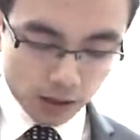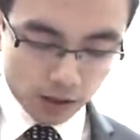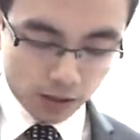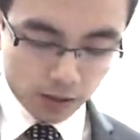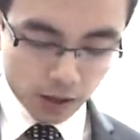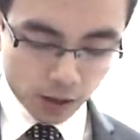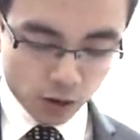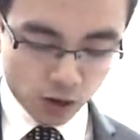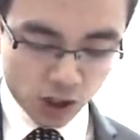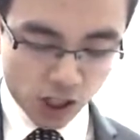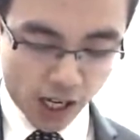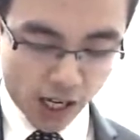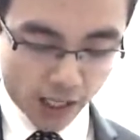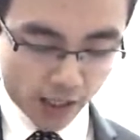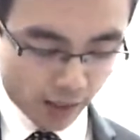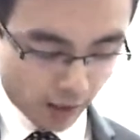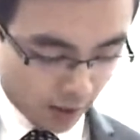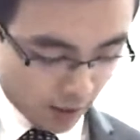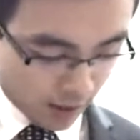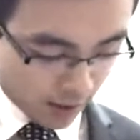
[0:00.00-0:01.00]
the
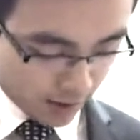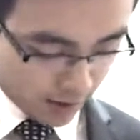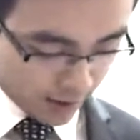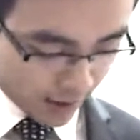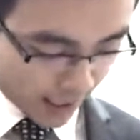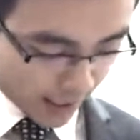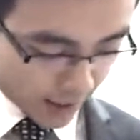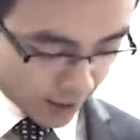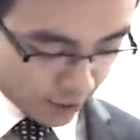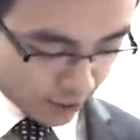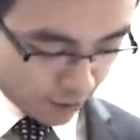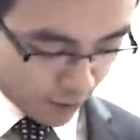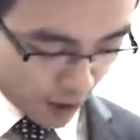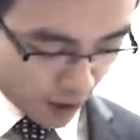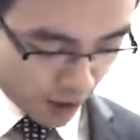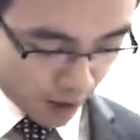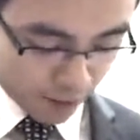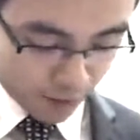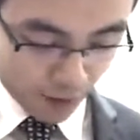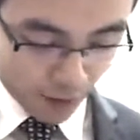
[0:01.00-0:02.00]
check
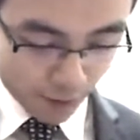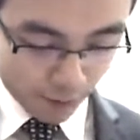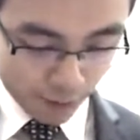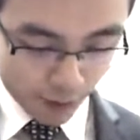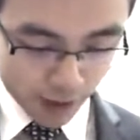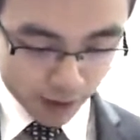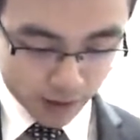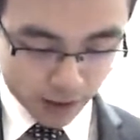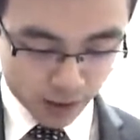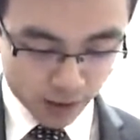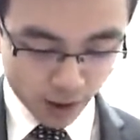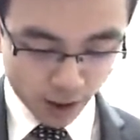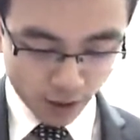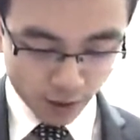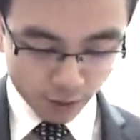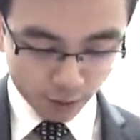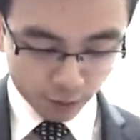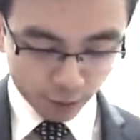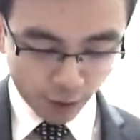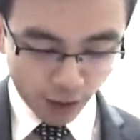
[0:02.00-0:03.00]
6532
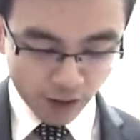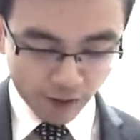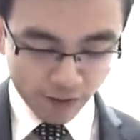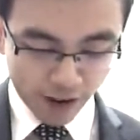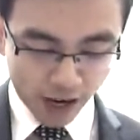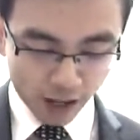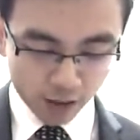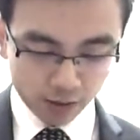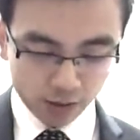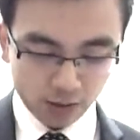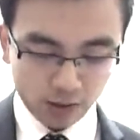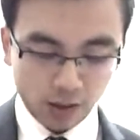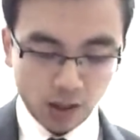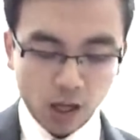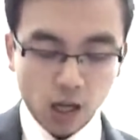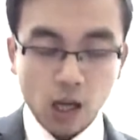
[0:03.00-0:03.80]
3,000.